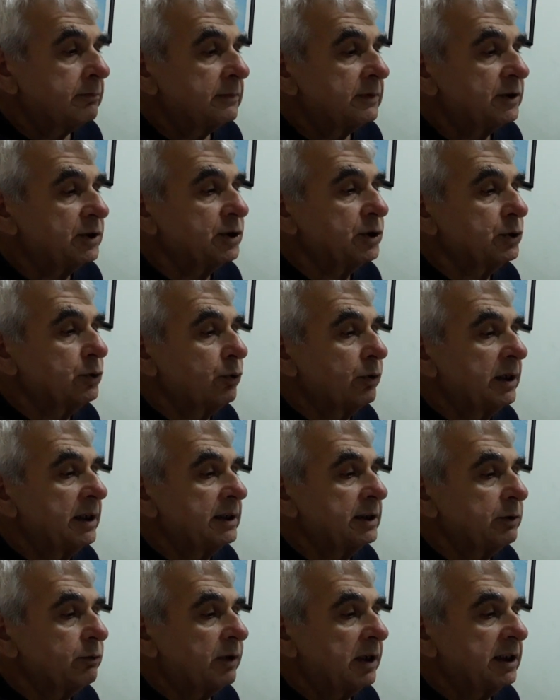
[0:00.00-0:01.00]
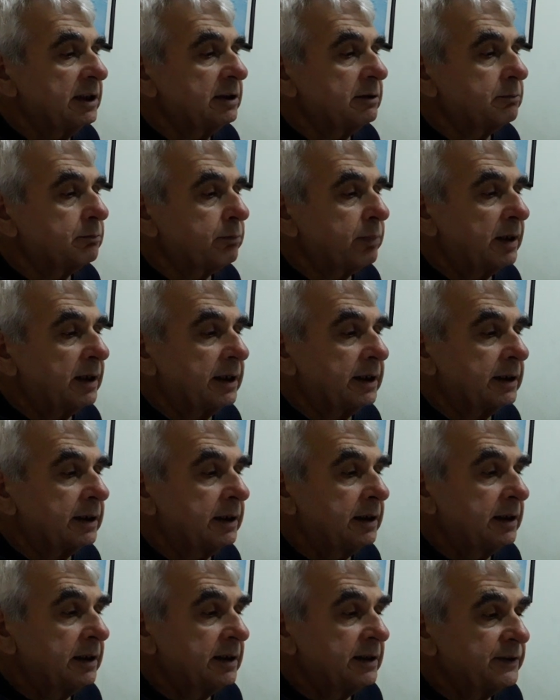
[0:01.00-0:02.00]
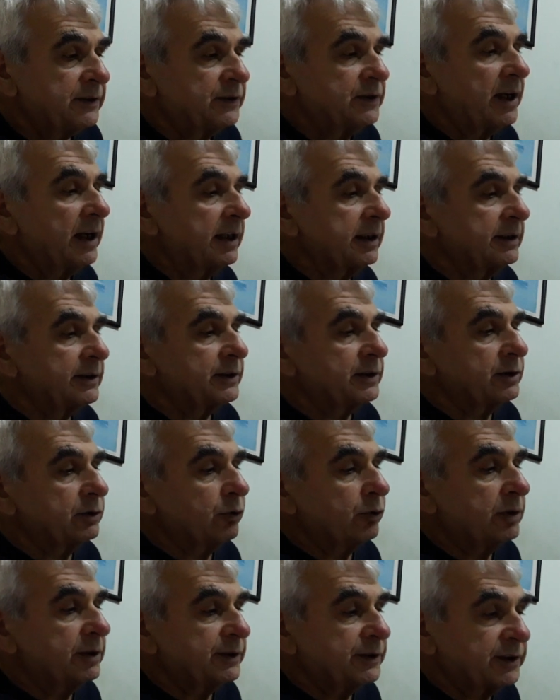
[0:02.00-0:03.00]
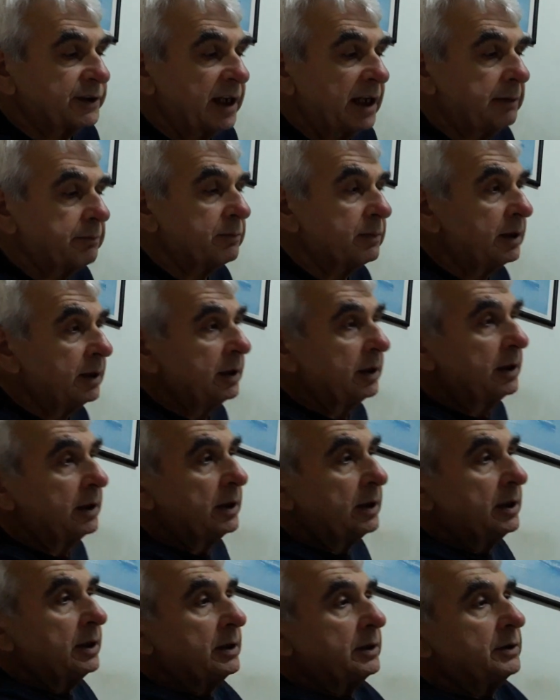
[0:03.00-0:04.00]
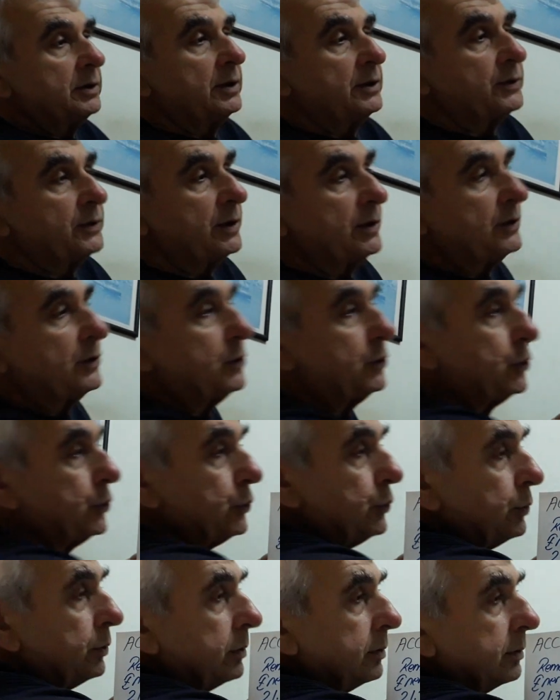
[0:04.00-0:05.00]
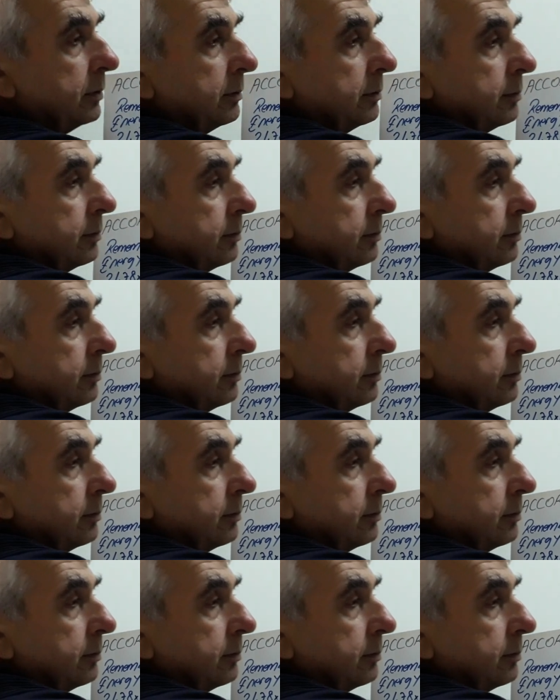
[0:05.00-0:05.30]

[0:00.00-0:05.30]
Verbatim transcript: square divided by second square same this is joule